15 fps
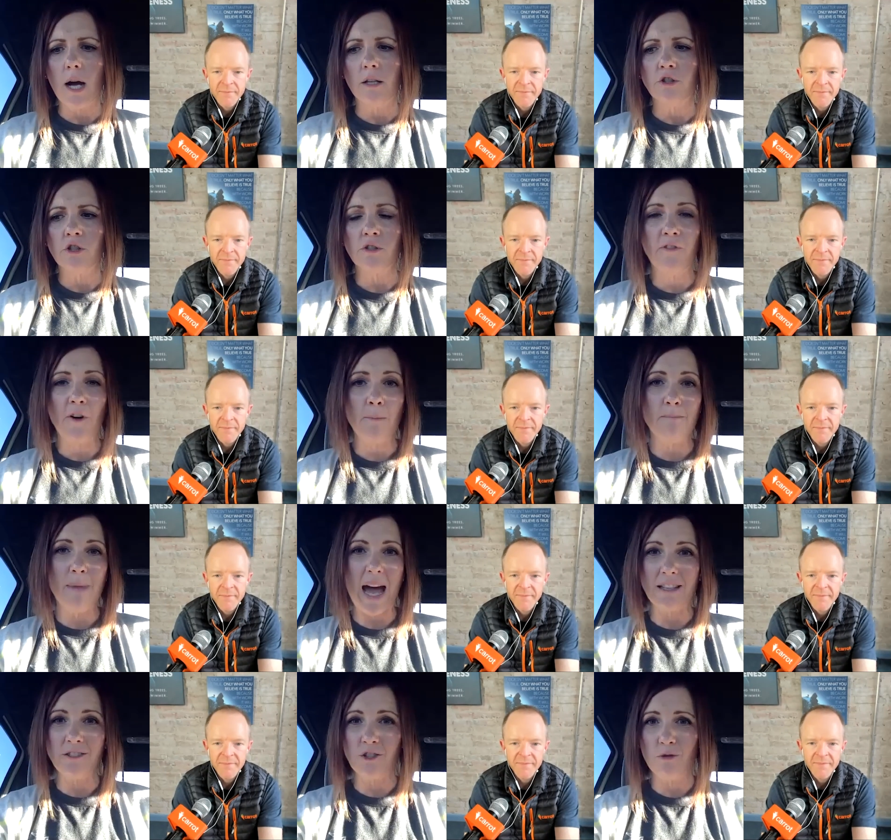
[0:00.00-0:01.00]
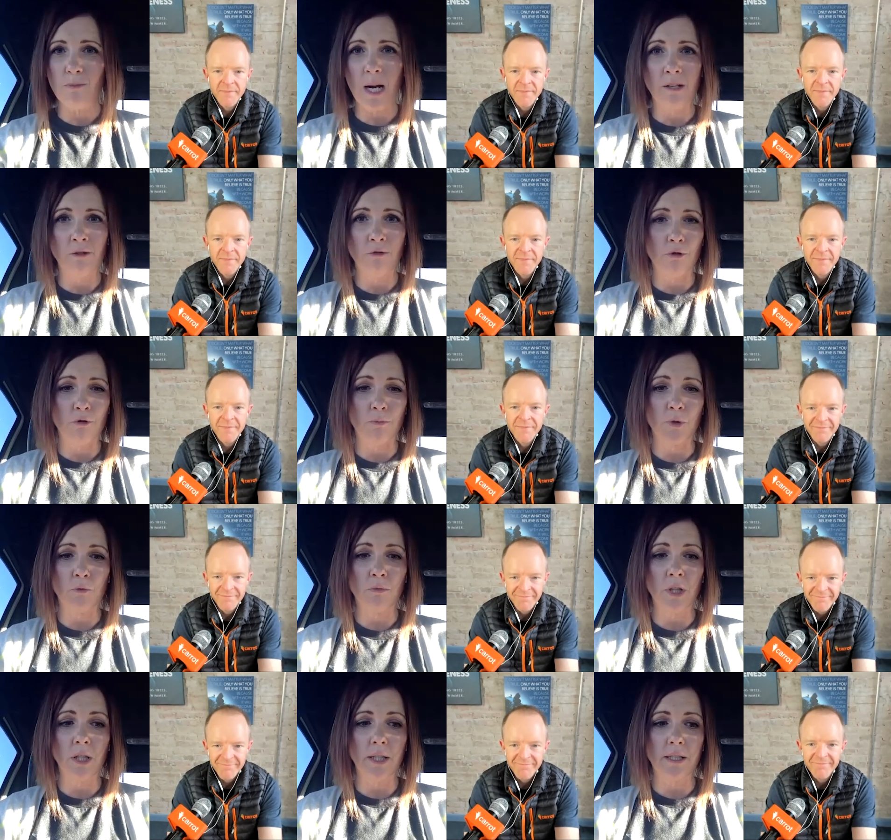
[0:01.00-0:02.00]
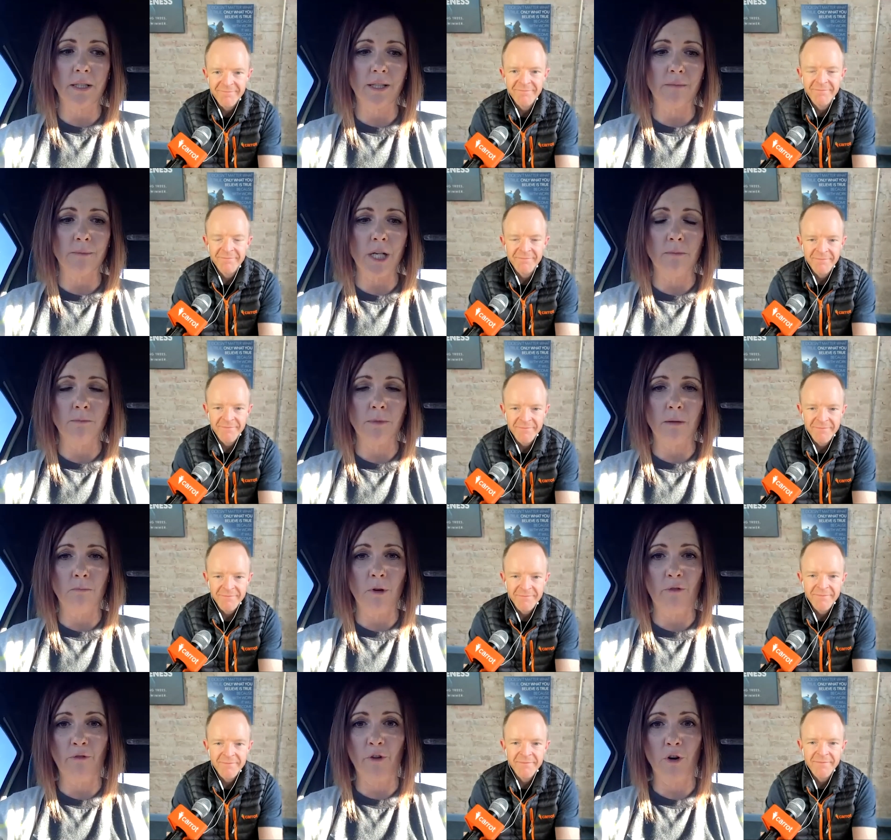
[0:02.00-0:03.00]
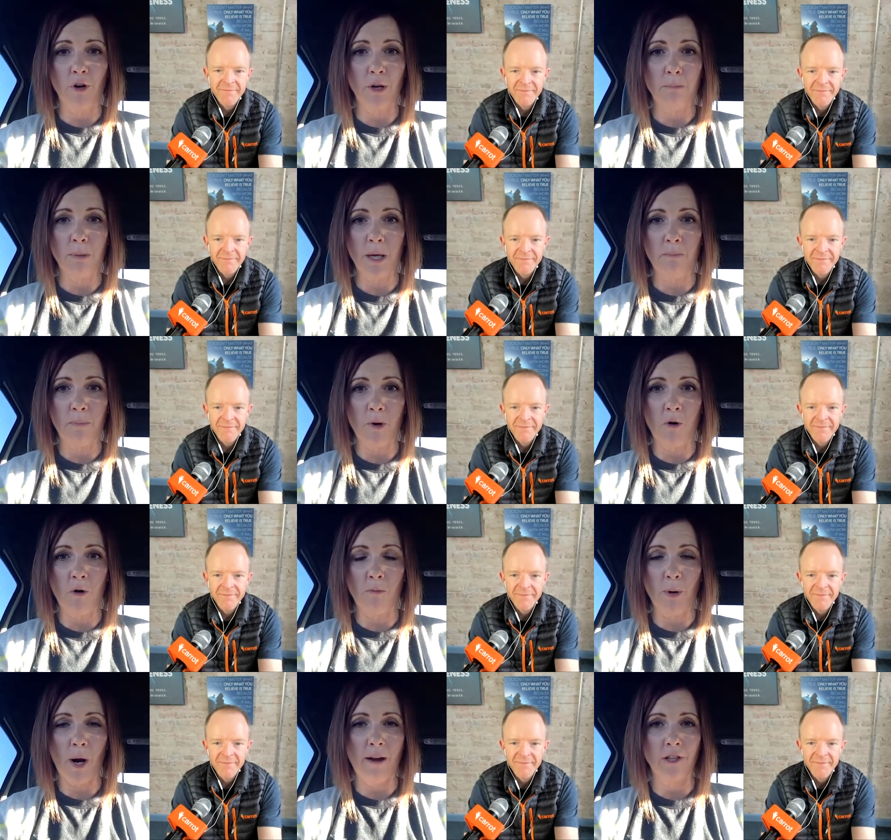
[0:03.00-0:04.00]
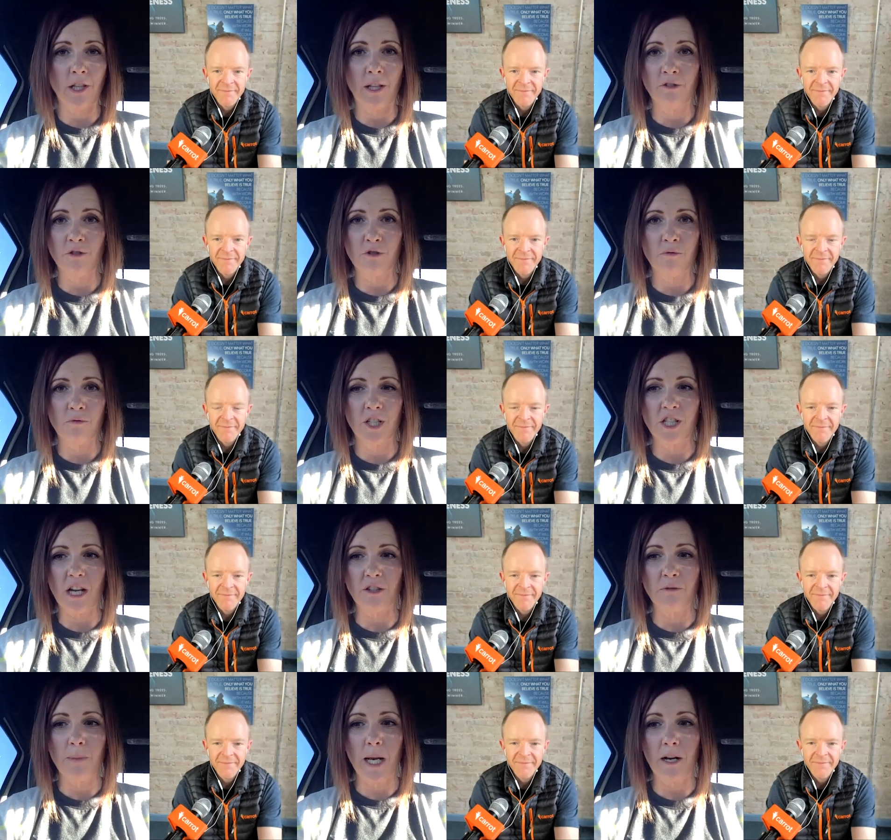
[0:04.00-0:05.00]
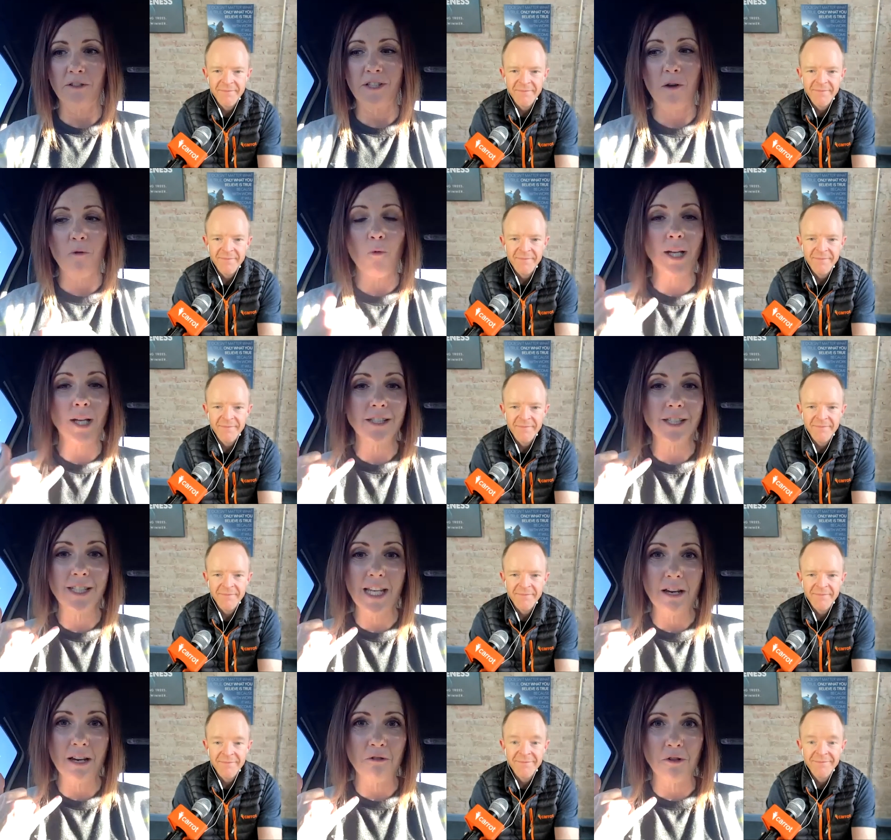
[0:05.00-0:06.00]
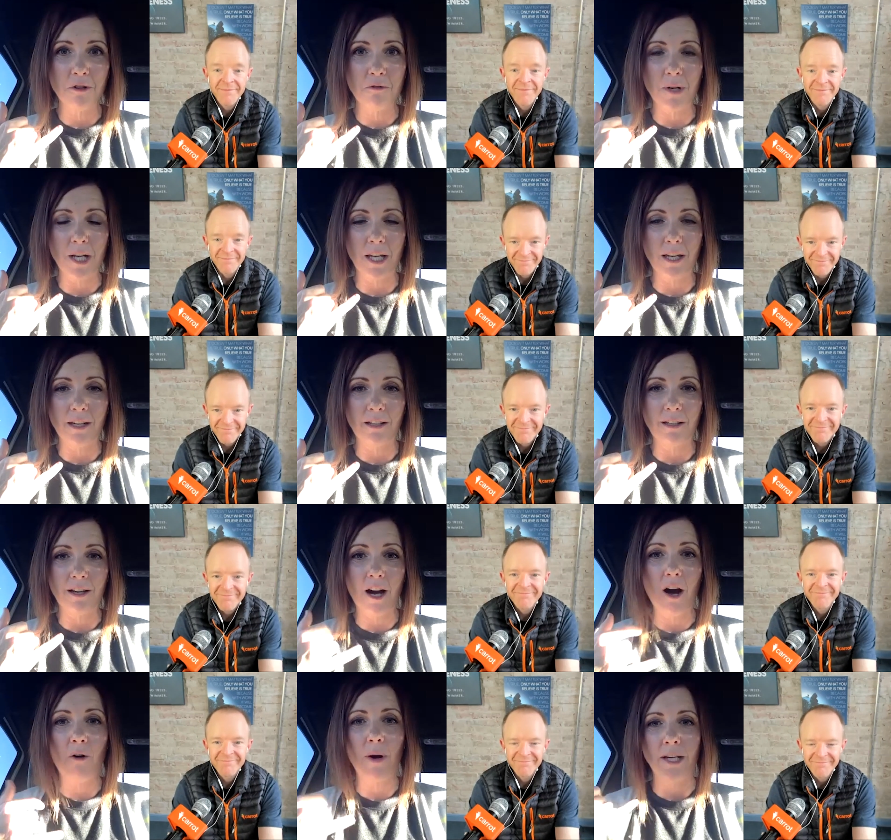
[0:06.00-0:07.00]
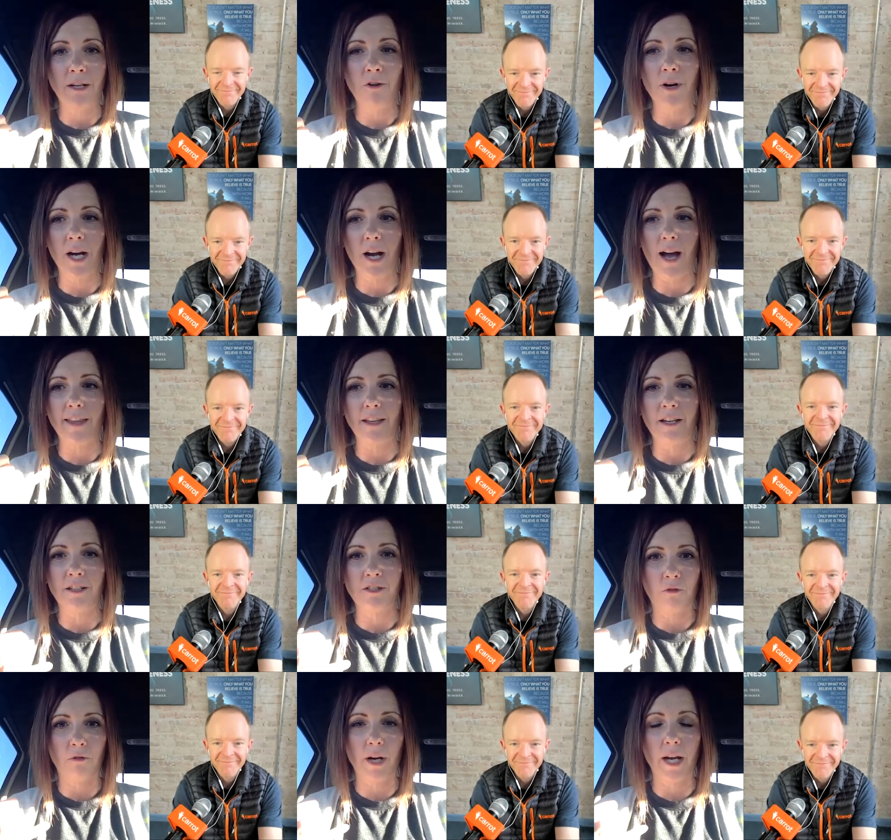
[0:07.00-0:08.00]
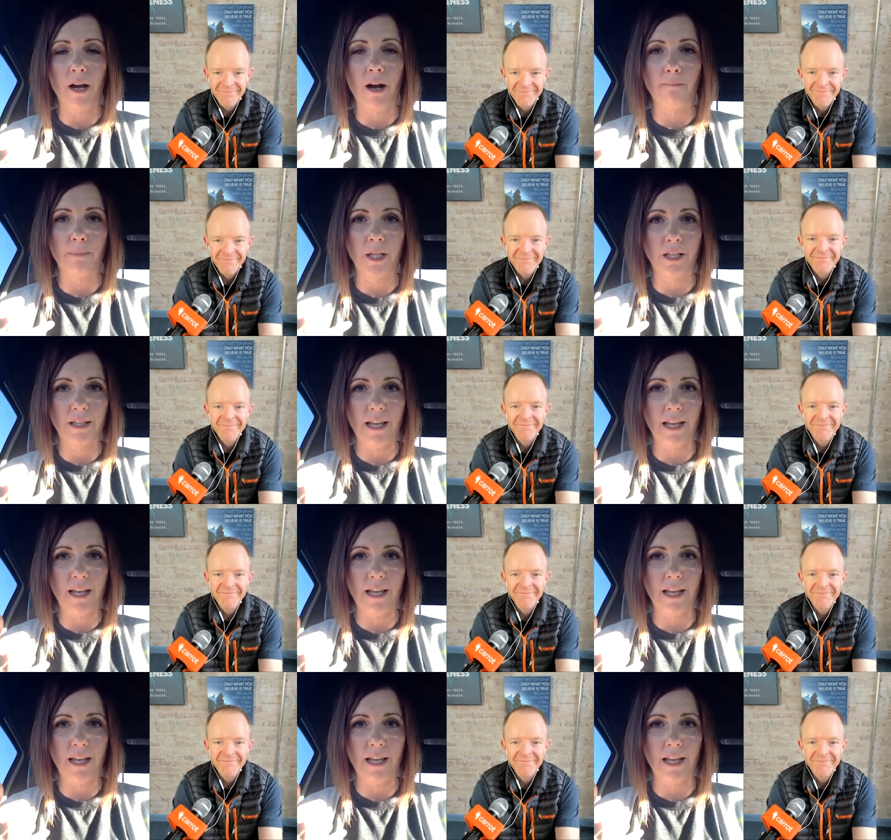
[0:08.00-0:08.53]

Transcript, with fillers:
Speaker 1: just from mastermind groups, really, sometimes I'm referring people, private lenders will reach out to me and I'll say, what state are you in? Oh, I know a guy that has a great company in